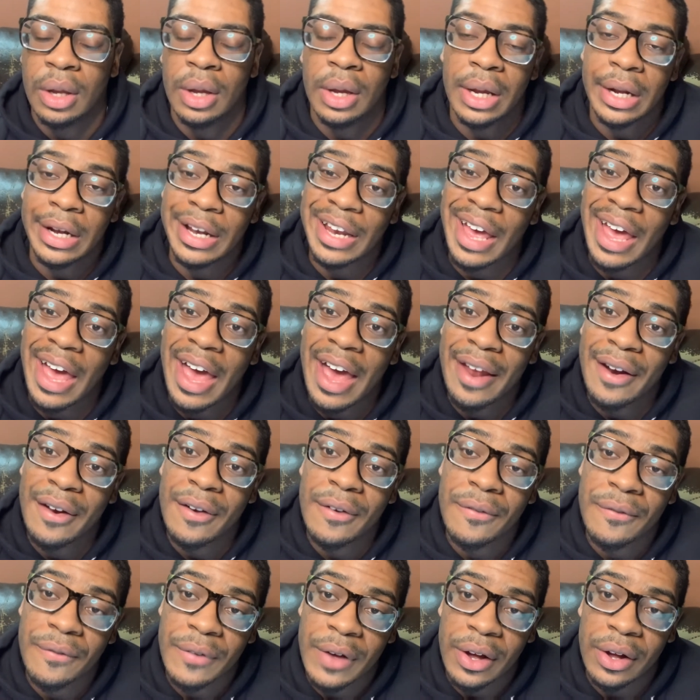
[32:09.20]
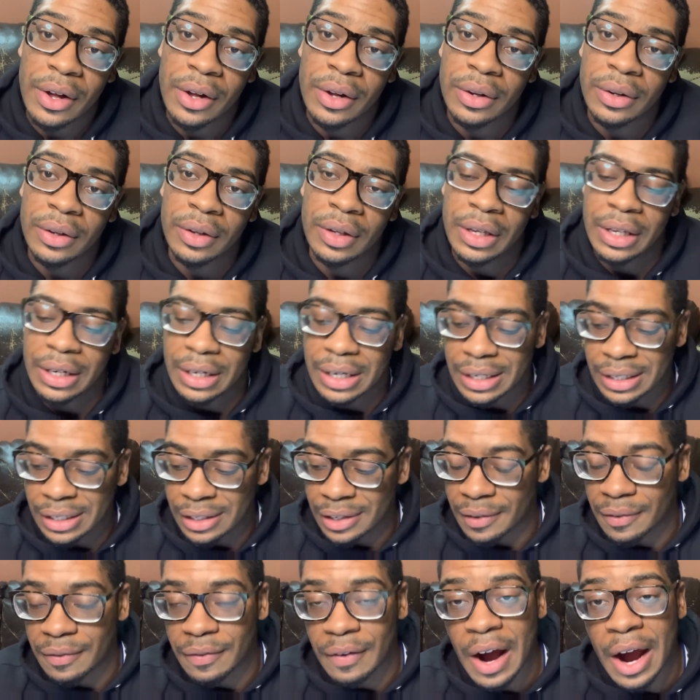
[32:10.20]
The N F L. This is the
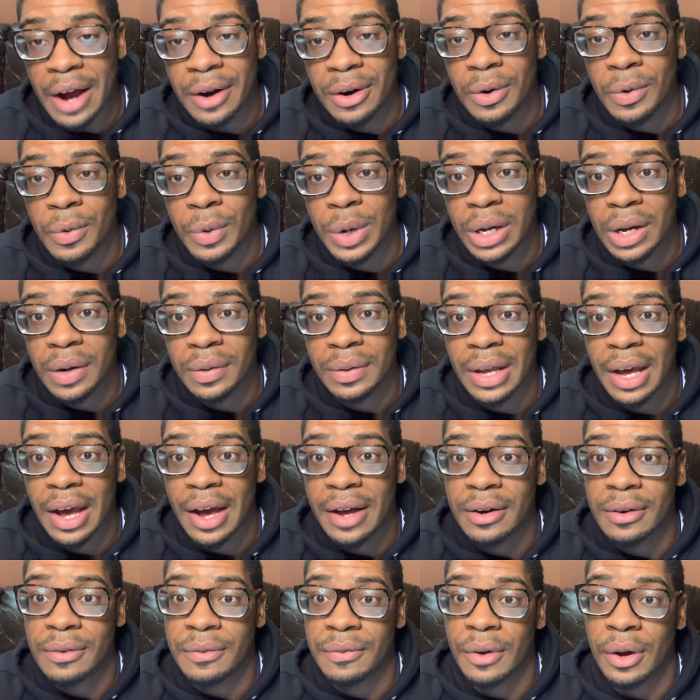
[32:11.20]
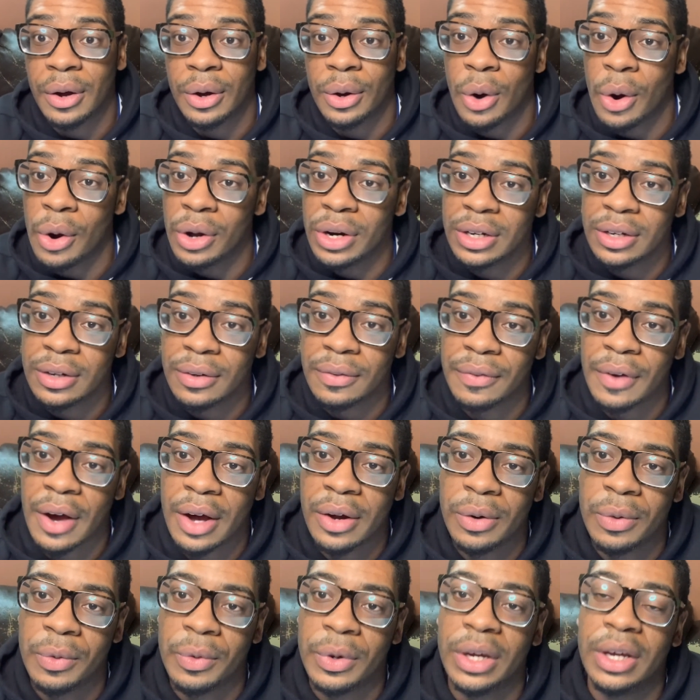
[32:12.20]
final week of the N F L. Going into the
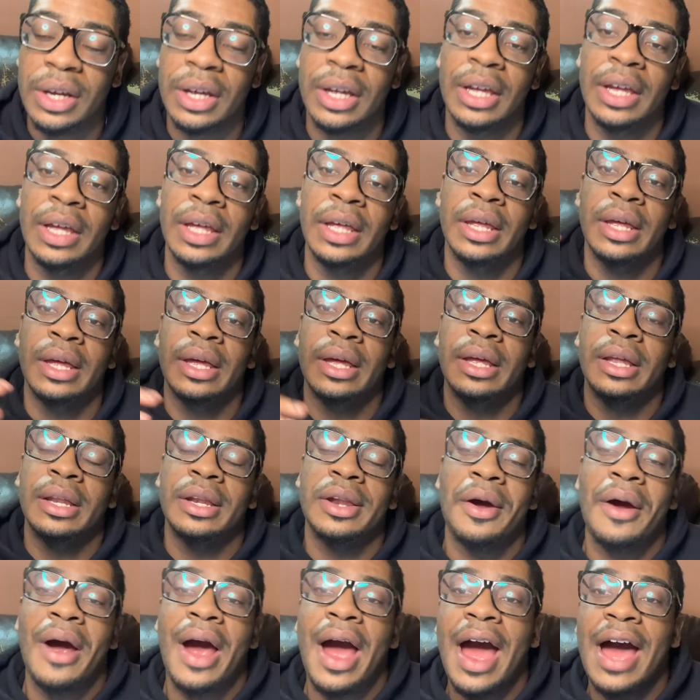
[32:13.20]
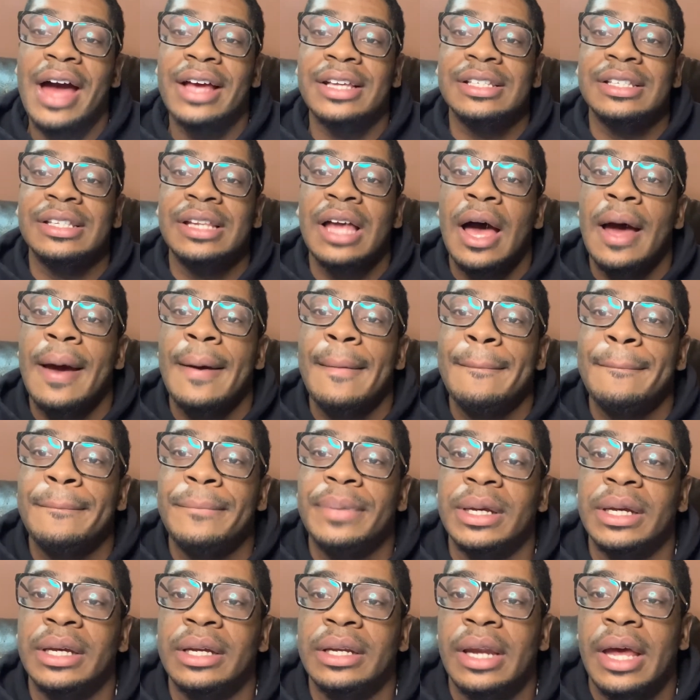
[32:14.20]
final week, there has not
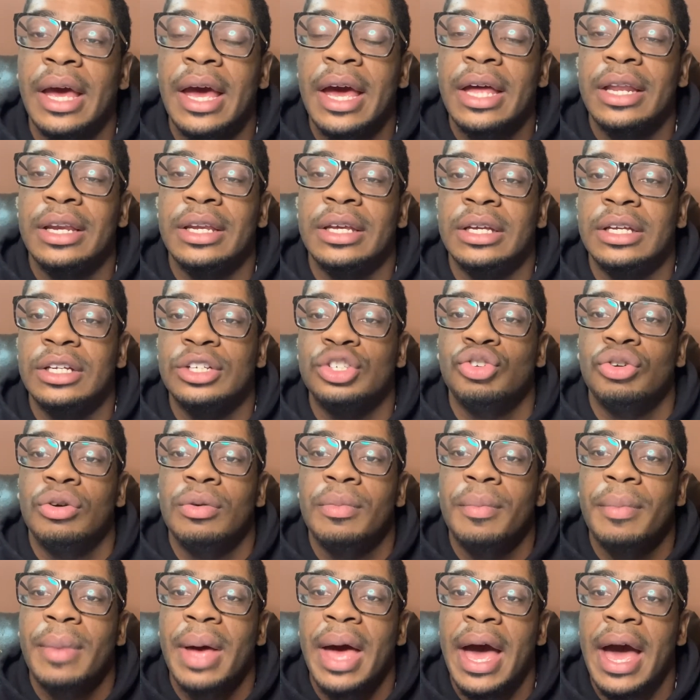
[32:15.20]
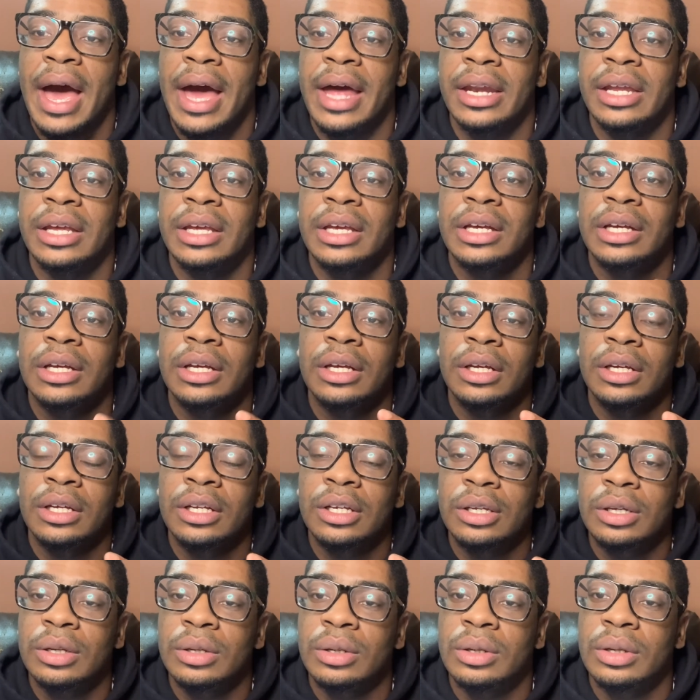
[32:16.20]
been any dramatic
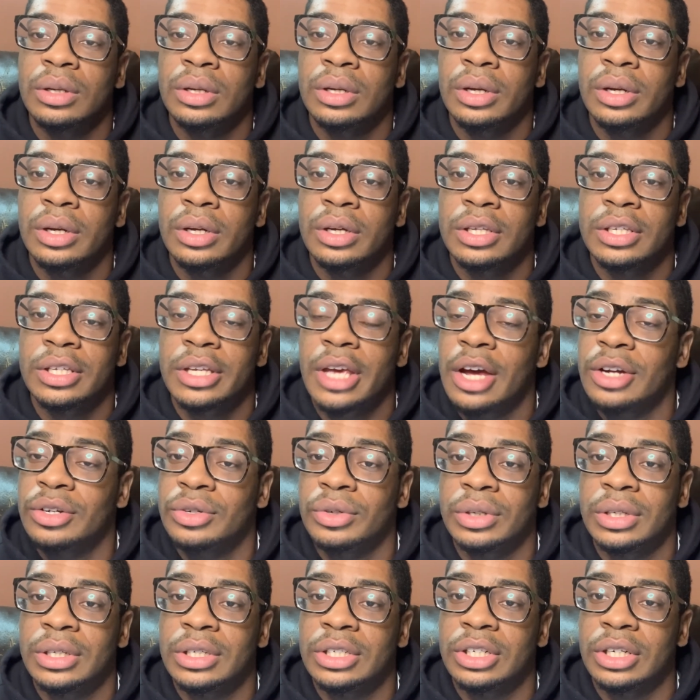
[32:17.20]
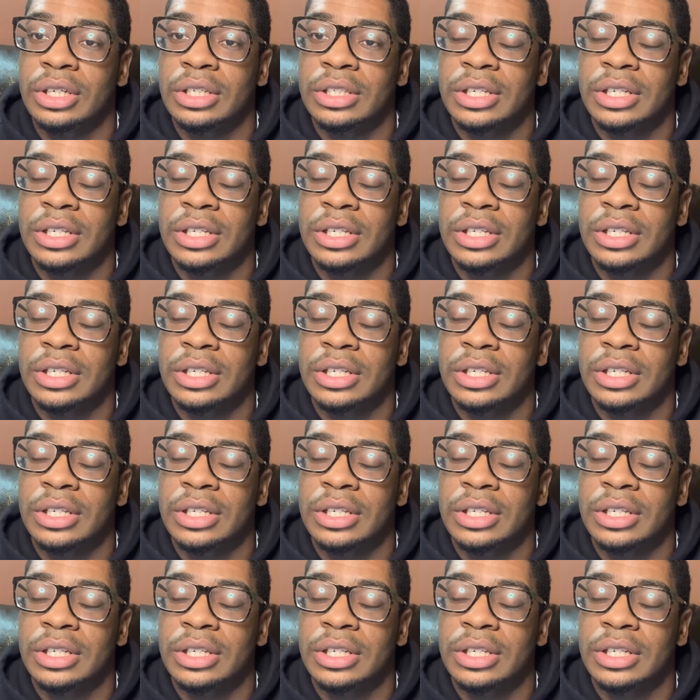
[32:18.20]
scheduling change.